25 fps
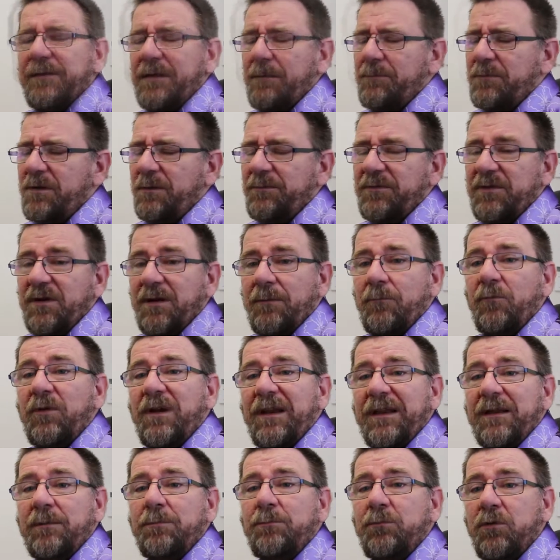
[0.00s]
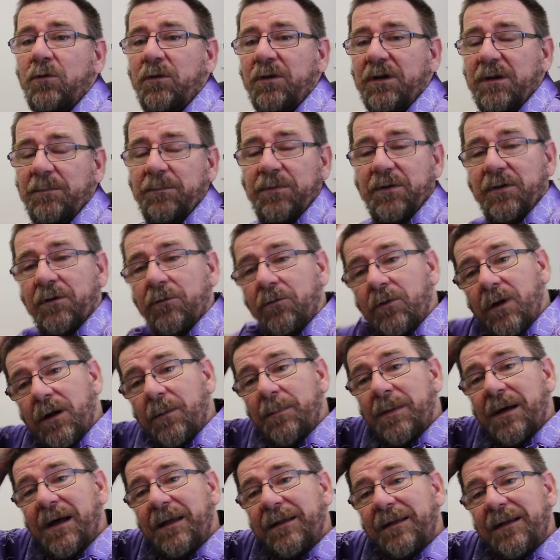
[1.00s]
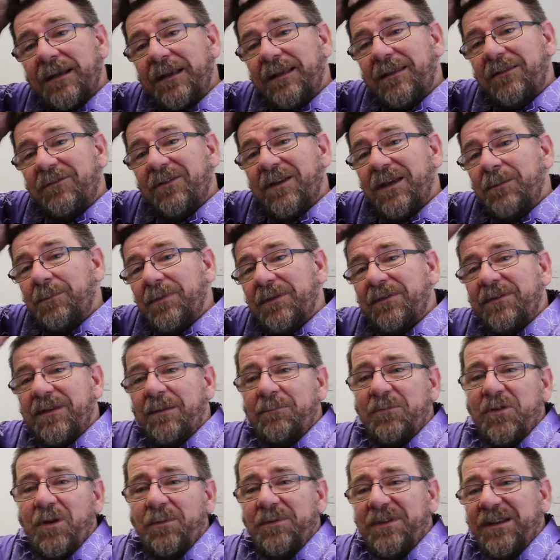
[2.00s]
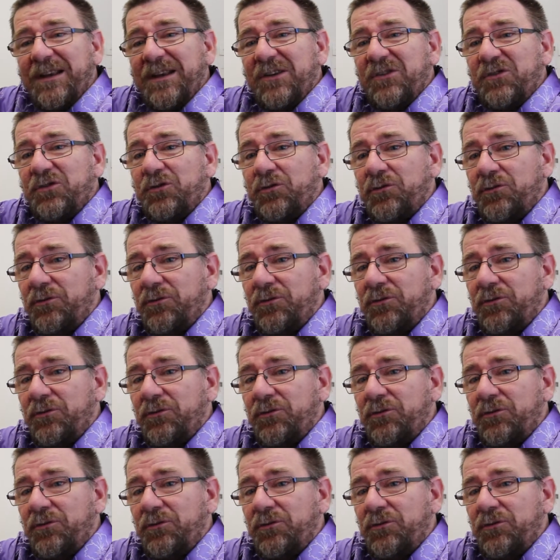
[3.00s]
Sometimes you've got to really pull the computer right apart to clean the fan, but sometimes you can